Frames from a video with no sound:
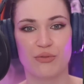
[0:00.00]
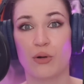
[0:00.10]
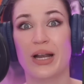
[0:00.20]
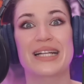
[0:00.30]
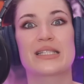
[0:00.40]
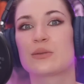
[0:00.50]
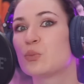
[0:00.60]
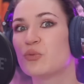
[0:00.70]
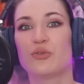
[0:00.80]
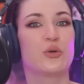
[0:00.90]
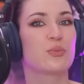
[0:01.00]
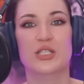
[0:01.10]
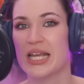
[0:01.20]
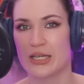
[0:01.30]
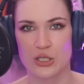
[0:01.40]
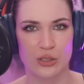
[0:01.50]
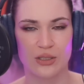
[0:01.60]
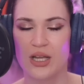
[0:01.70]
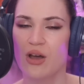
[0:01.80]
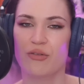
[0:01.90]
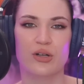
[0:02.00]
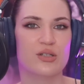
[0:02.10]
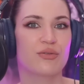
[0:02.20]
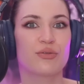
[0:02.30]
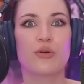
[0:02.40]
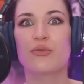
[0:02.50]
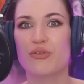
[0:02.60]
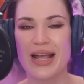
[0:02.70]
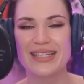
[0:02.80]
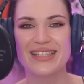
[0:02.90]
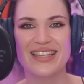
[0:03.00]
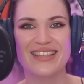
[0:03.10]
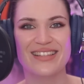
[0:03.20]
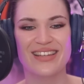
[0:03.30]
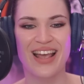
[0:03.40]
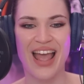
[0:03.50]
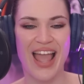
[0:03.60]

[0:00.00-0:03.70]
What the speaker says: for its full potential, for its full resonance,